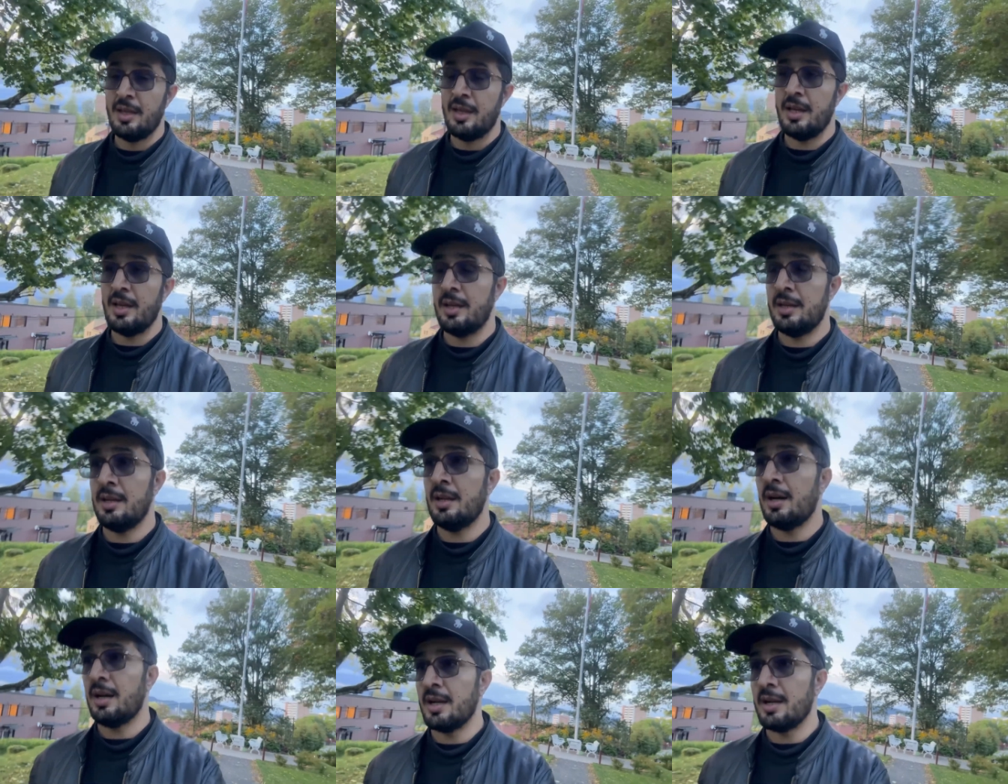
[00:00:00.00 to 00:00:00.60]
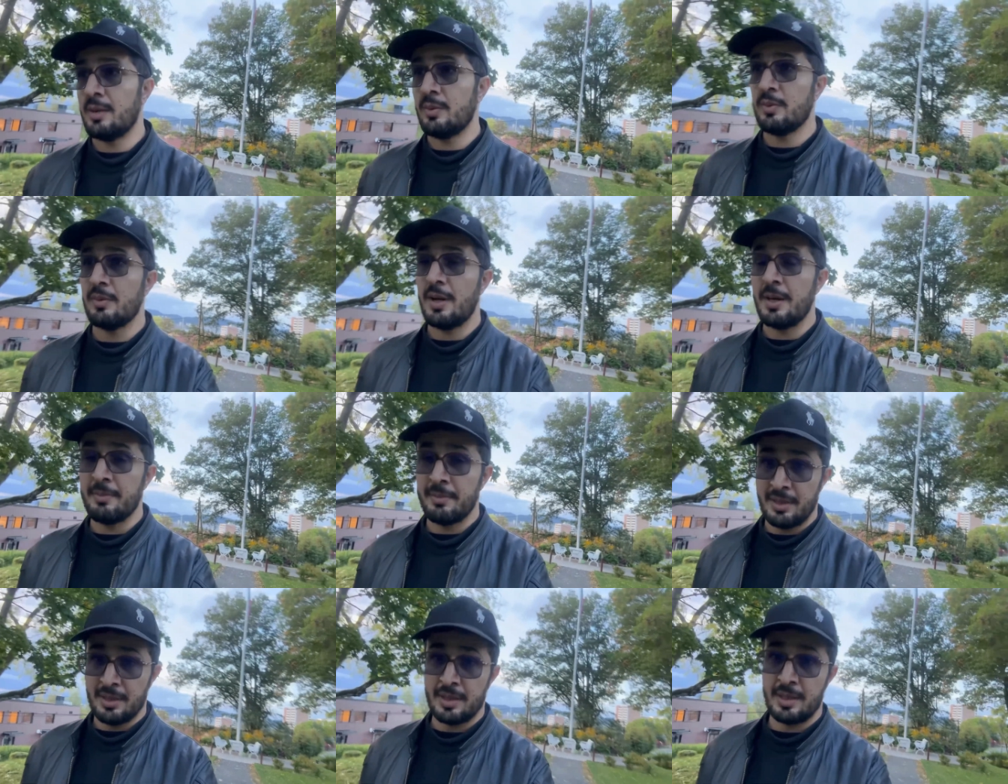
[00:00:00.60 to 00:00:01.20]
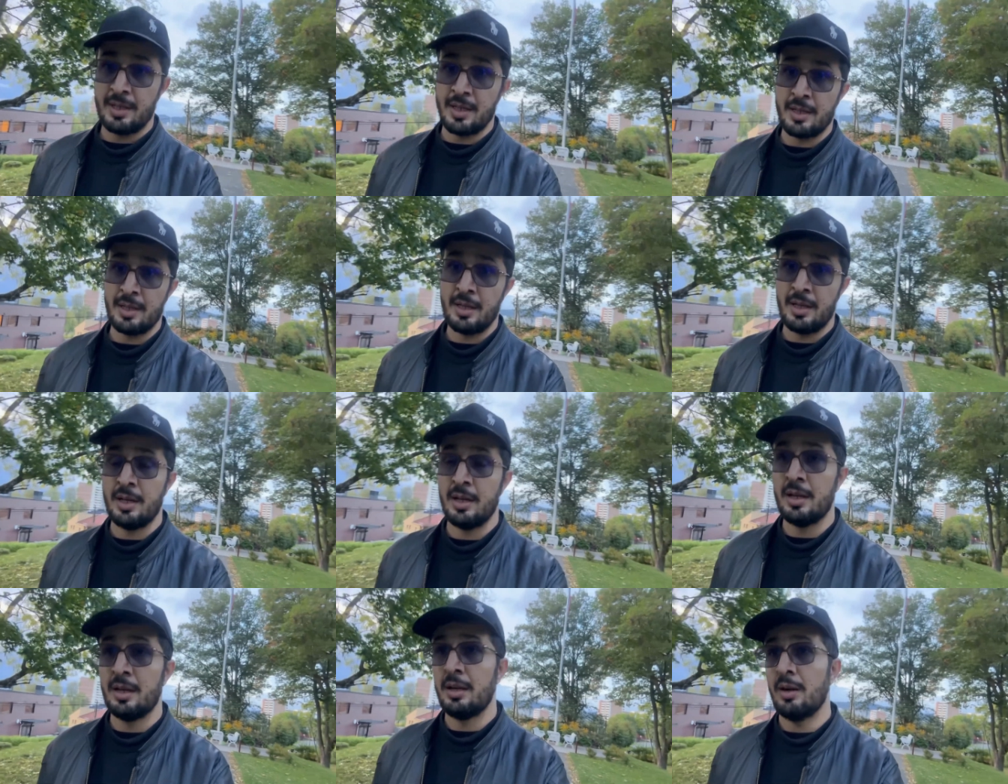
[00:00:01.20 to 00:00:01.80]
and I am earning
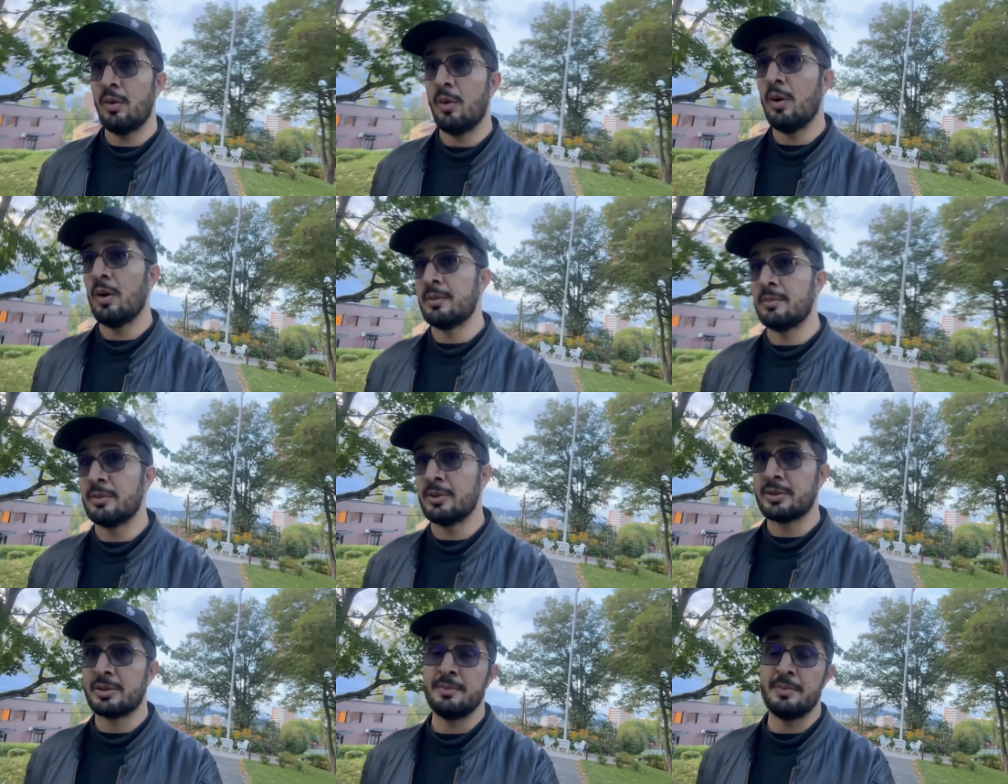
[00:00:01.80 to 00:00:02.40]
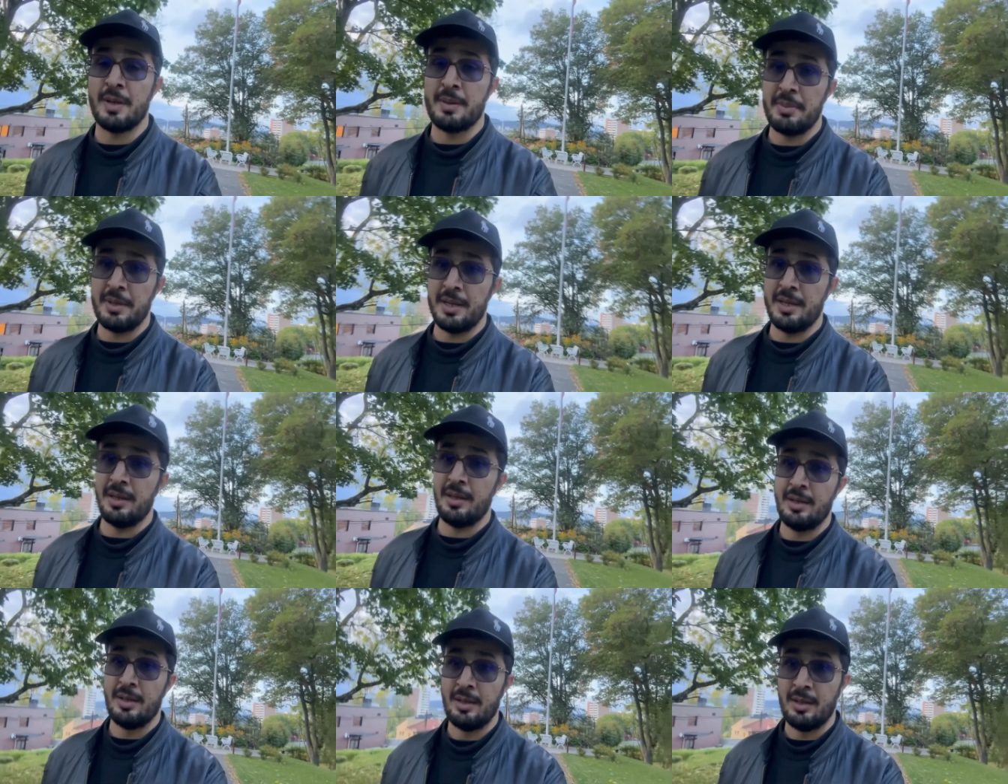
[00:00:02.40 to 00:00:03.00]
almost maybe